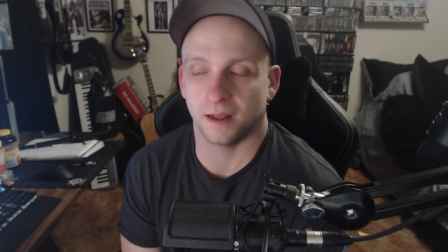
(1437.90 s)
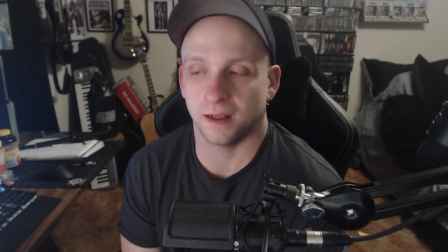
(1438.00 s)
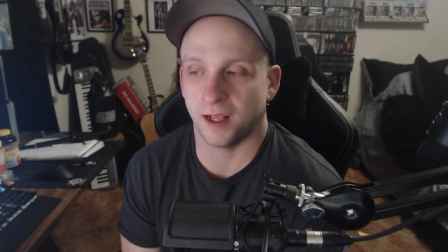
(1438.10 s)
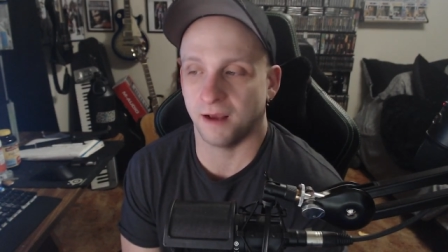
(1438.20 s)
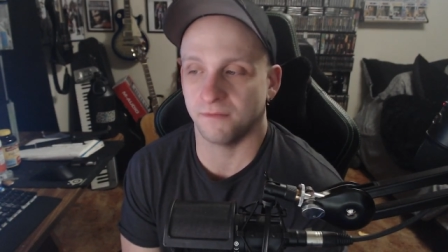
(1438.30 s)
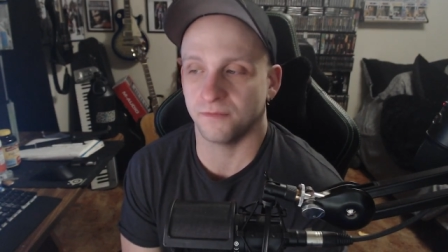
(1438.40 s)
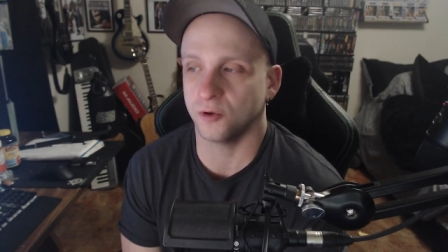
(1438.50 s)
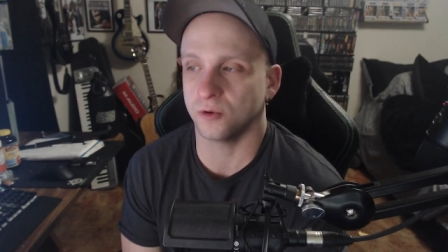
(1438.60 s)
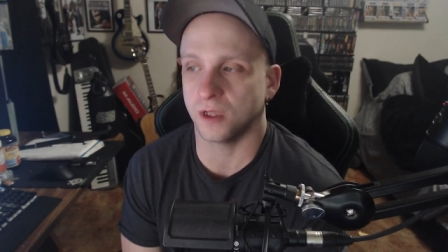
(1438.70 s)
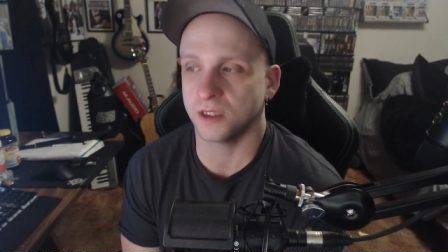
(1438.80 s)
have
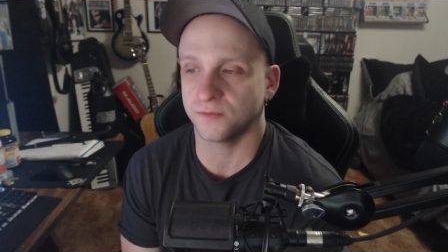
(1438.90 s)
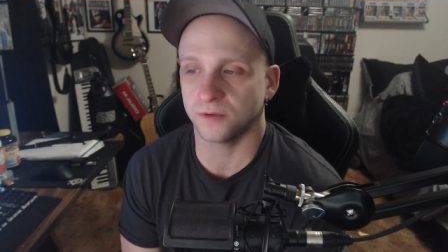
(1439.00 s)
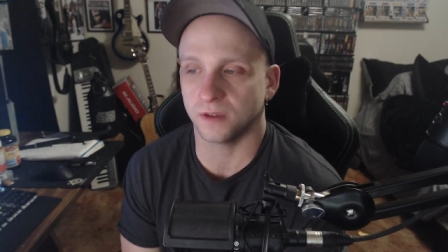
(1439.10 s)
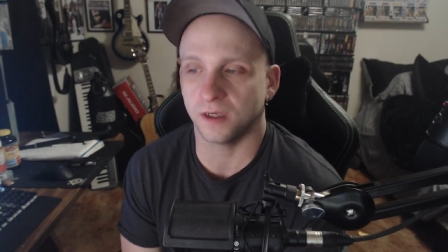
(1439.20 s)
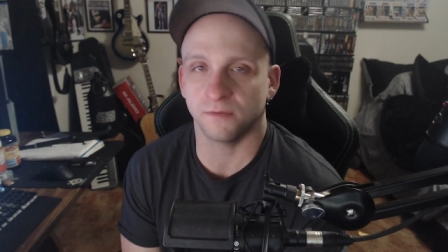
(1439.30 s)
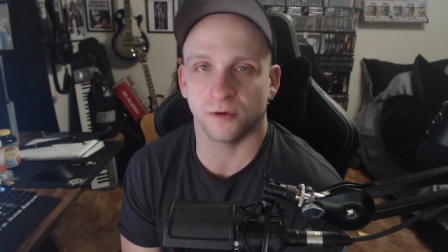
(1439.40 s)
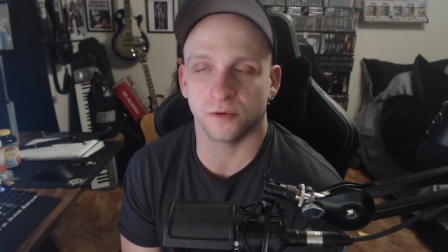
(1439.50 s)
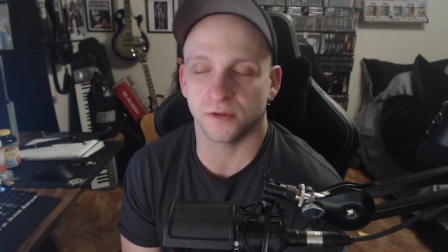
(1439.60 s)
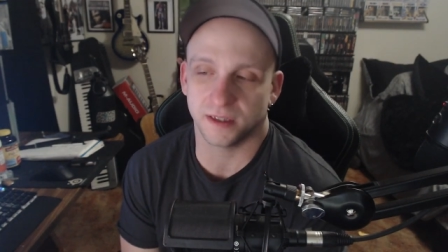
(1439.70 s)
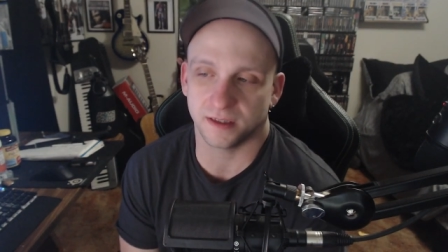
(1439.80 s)
no lust for life
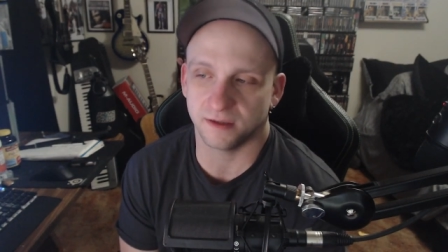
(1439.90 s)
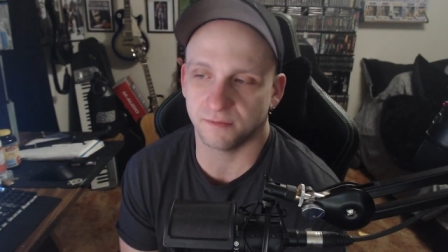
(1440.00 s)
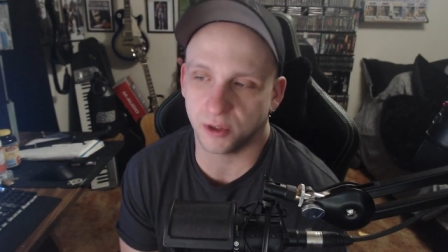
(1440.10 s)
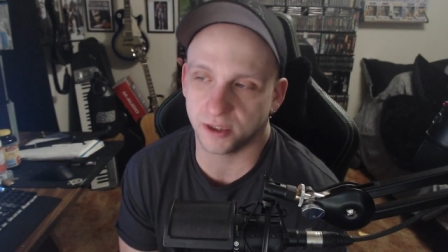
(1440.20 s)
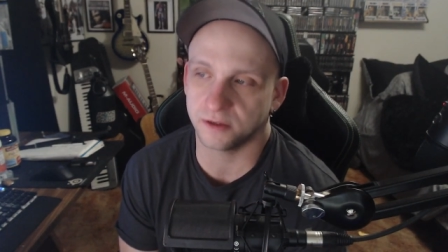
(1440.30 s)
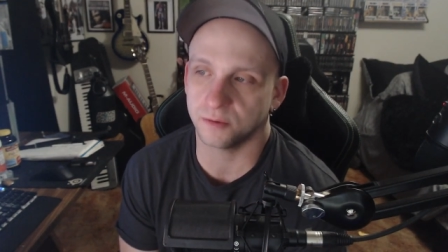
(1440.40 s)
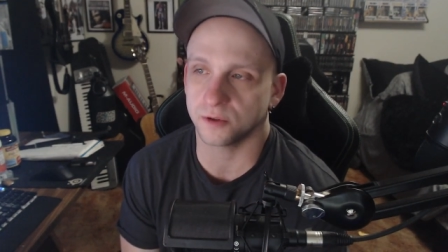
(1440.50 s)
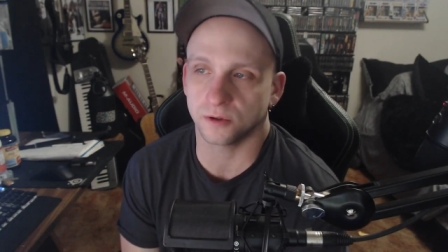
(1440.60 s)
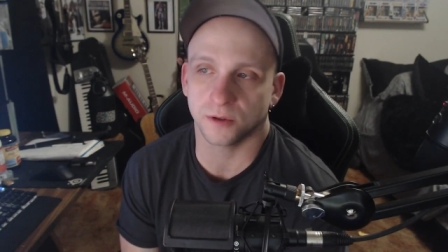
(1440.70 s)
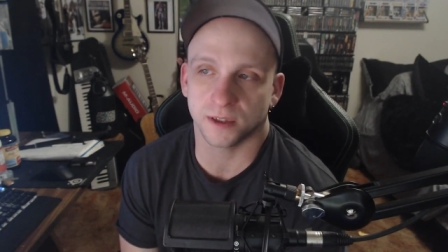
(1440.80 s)
other than to give money to a
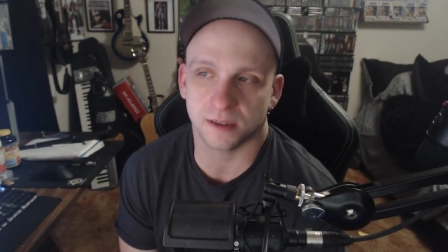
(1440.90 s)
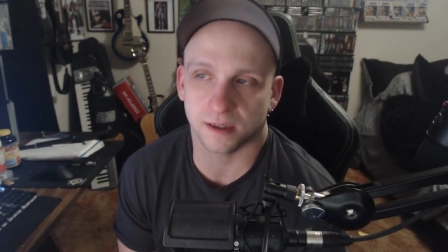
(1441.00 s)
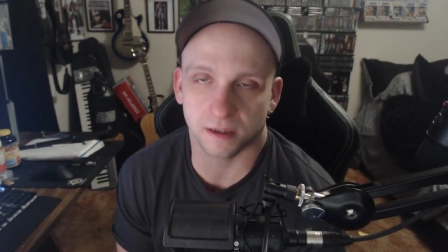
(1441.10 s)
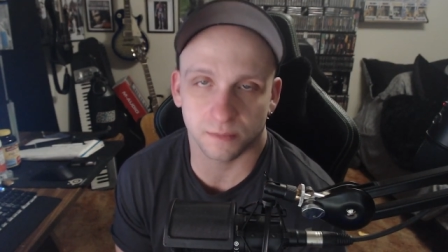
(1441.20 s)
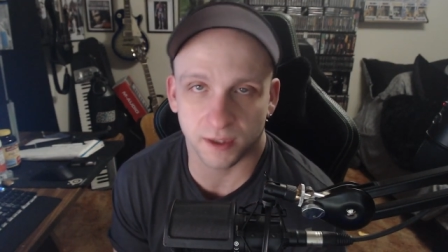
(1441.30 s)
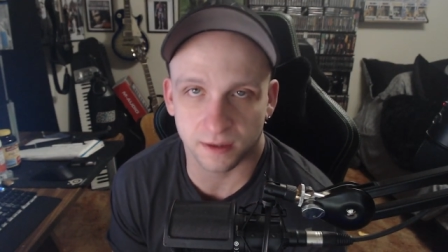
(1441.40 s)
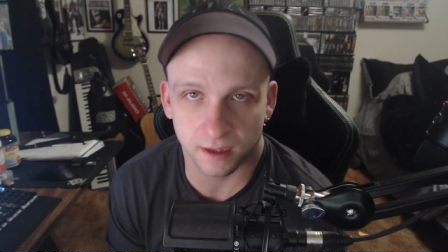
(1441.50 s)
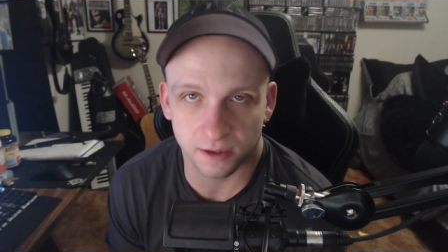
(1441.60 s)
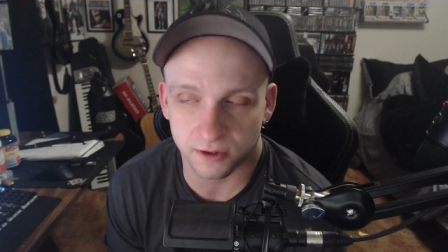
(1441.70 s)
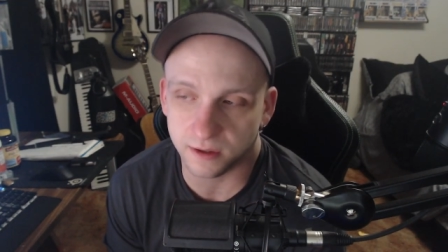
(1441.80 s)
girl that's not going to pay
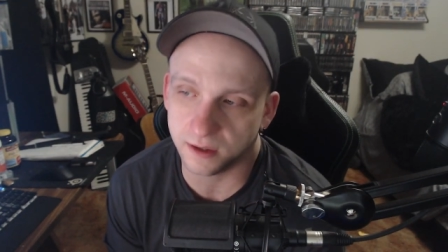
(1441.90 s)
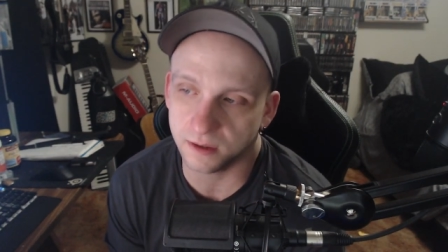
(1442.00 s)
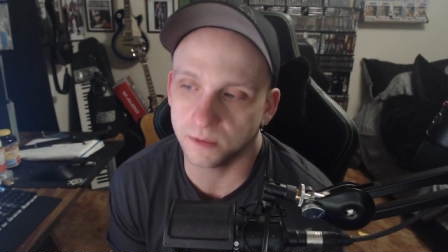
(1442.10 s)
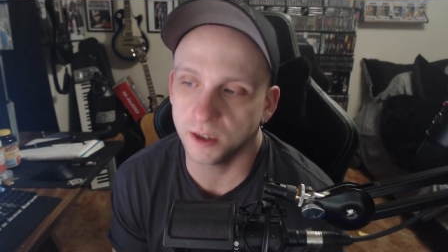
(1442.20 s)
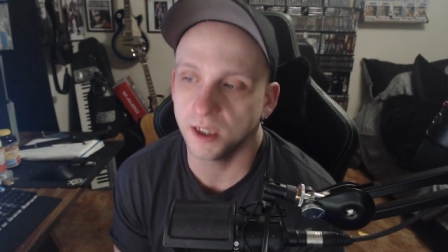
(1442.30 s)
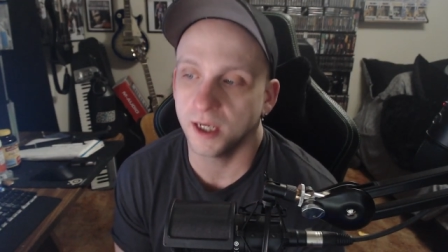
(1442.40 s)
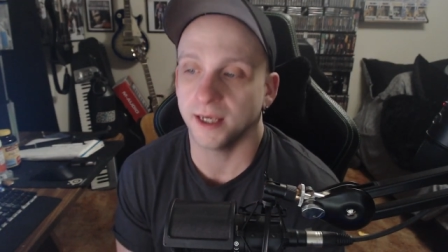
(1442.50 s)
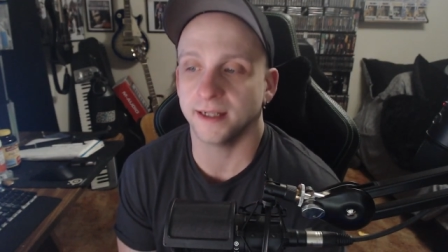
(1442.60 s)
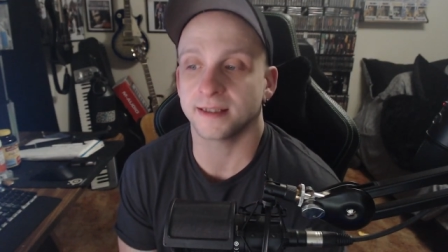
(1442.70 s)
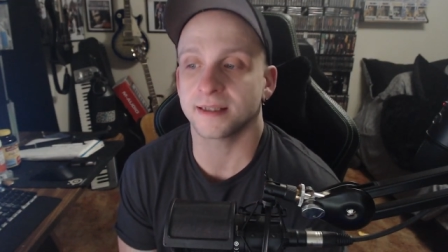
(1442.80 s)
attention to them.
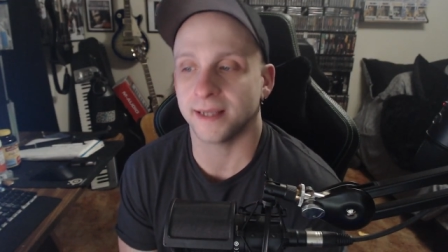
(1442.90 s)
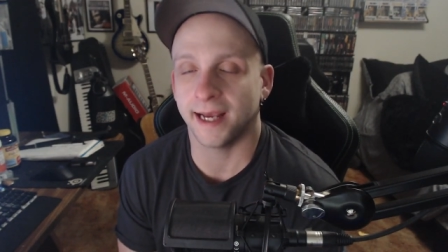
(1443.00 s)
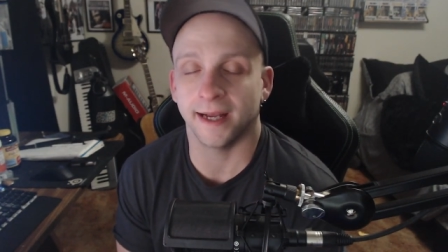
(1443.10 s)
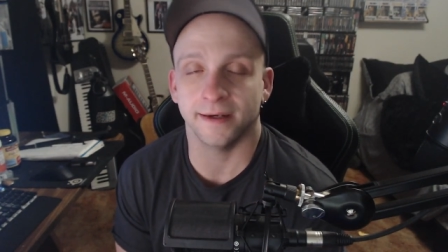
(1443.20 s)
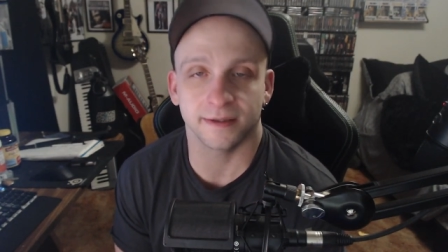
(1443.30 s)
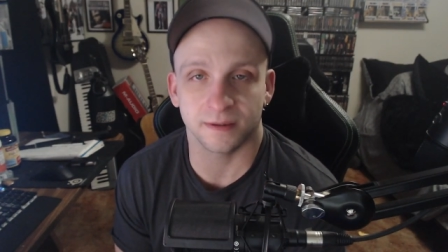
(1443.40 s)
And it's sad and it's